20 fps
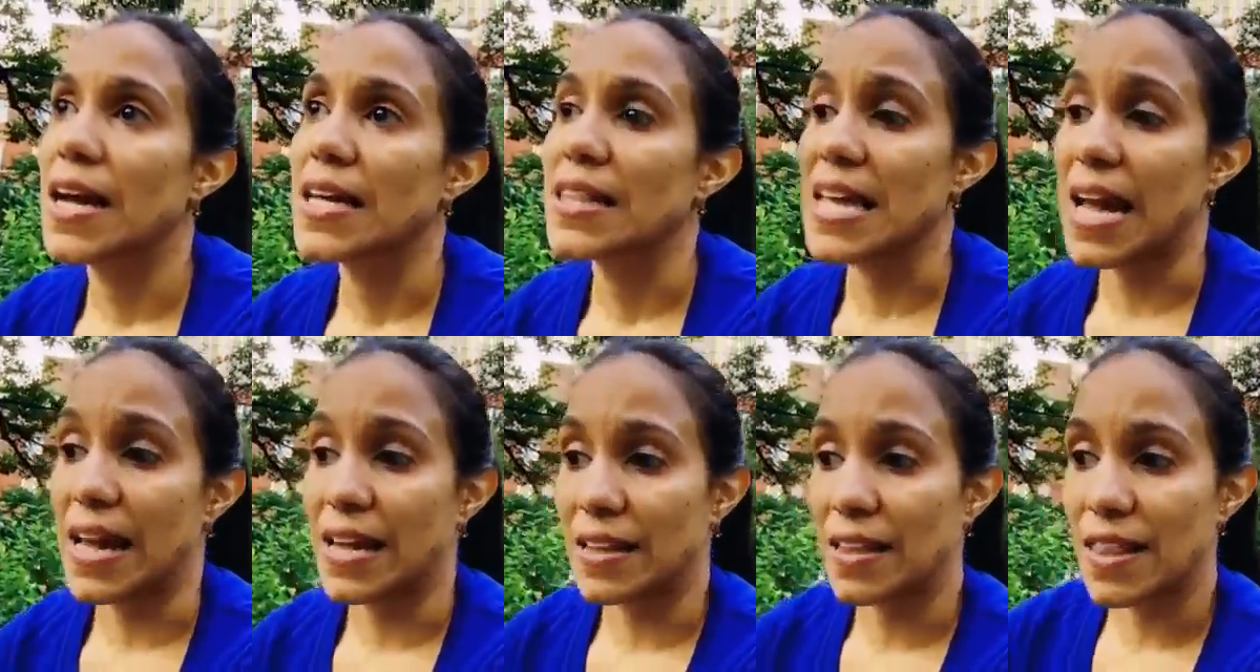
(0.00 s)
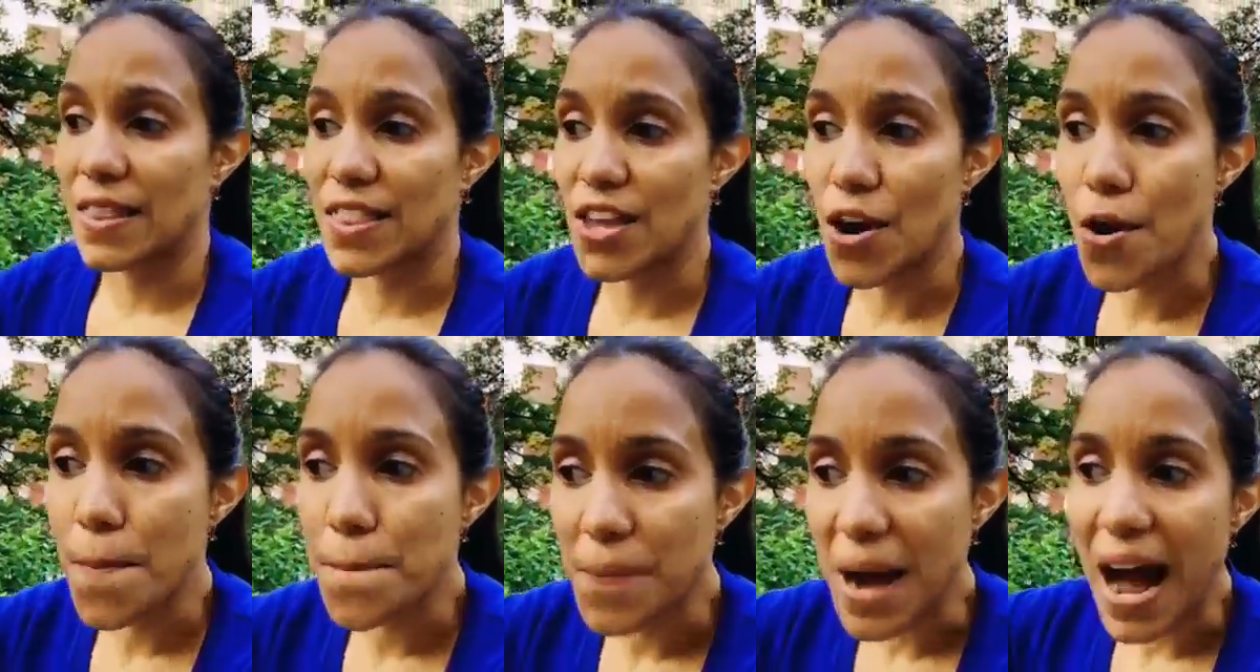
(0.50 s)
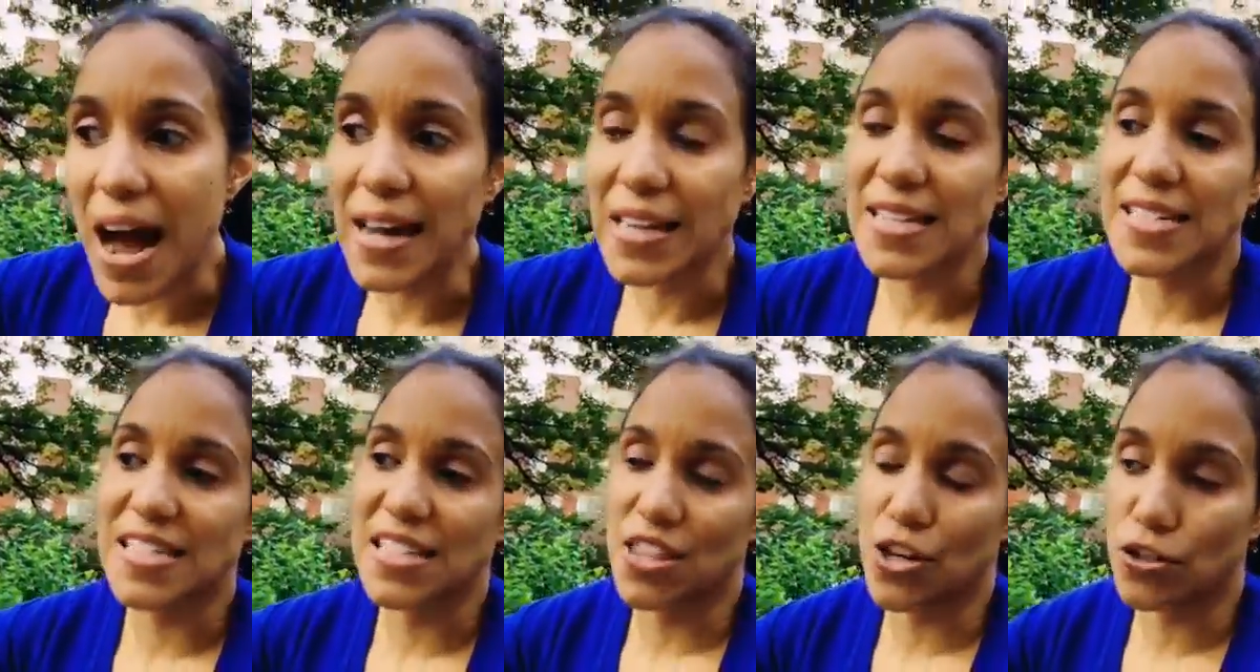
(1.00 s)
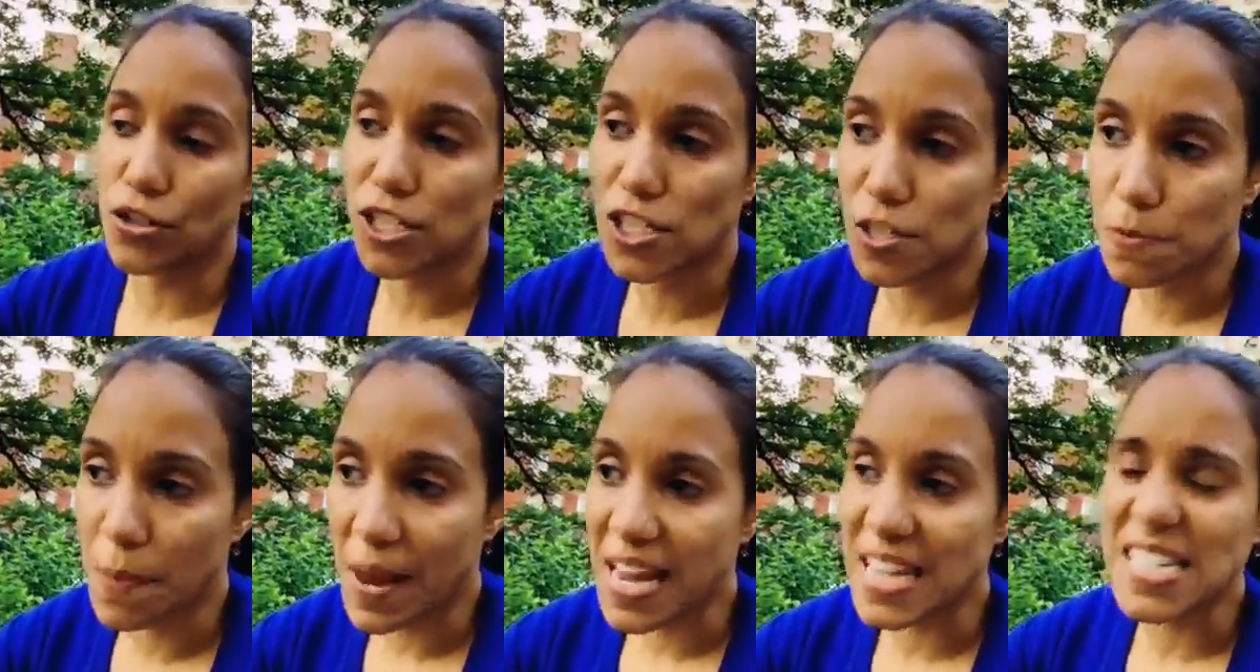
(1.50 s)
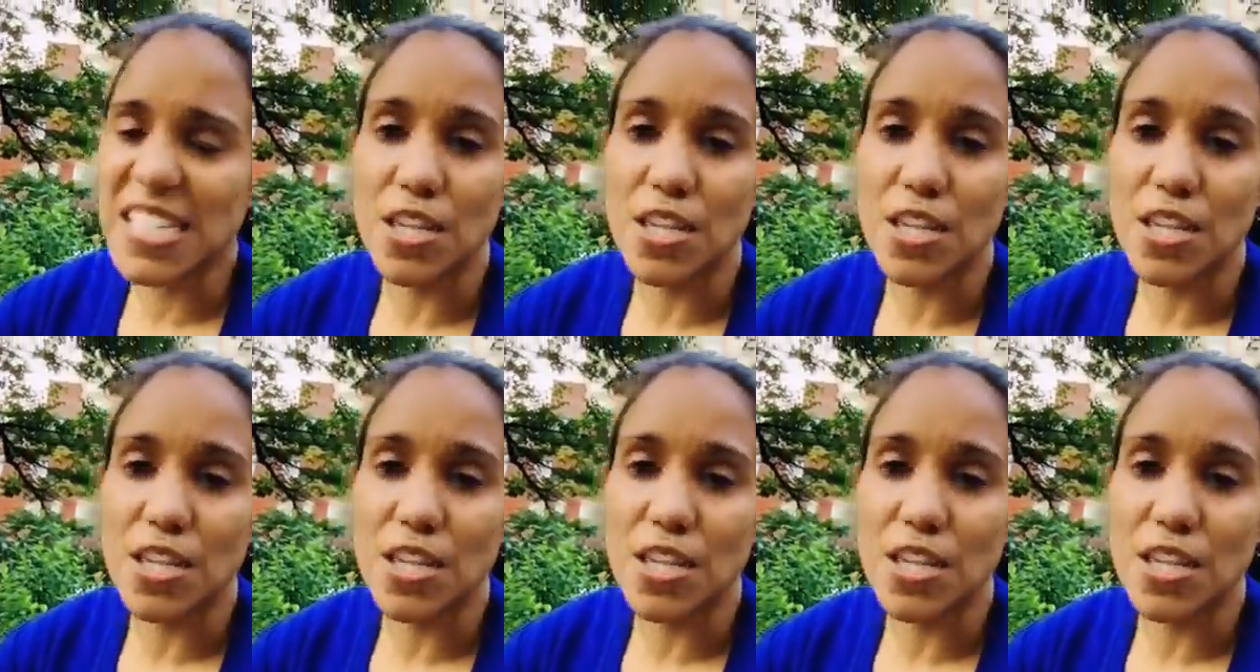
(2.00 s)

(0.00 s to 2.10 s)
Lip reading: that their bodies, their space,